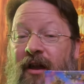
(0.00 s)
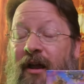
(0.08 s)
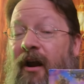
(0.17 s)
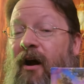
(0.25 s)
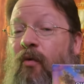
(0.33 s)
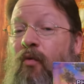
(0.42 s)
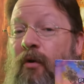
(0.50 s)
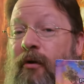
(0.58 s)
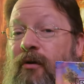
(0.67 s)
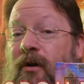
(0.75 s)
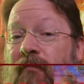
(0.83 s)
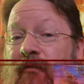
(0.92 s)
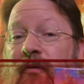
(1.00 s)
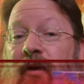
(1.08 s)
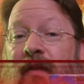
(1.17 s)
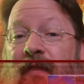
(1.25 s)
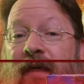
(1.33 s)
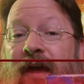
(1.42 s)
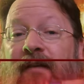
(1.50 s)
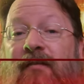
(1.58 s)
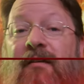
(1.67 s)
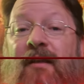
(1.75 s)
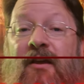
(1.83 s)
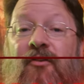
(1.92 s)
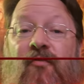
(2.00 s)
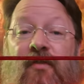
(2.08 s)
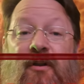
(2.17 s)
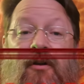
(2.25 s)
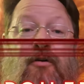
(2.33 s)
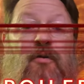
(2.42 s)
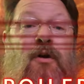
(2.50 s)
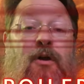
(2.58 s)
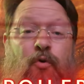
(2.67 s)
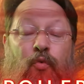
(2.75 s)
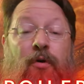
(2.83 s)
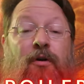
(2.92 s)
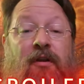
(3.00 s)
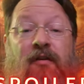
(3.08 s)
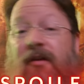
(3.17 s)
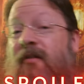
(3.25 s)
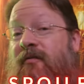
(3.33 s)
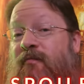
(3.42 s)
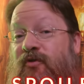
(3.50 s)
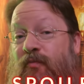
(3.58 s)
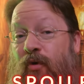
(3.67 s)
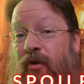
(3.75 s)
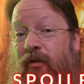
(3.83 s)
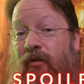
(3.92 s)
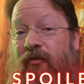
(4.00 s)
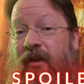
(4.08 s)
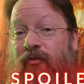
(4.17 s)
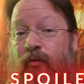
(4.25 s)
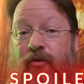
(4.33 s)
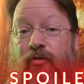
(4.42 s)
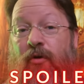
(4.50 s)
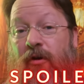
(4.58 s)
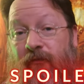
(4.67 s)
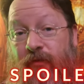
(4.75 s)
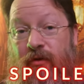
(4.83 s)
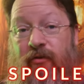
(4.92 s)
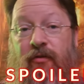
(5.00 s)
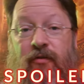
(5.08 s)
And I'll warn you up front that today's video will contain some spoilers as we do our first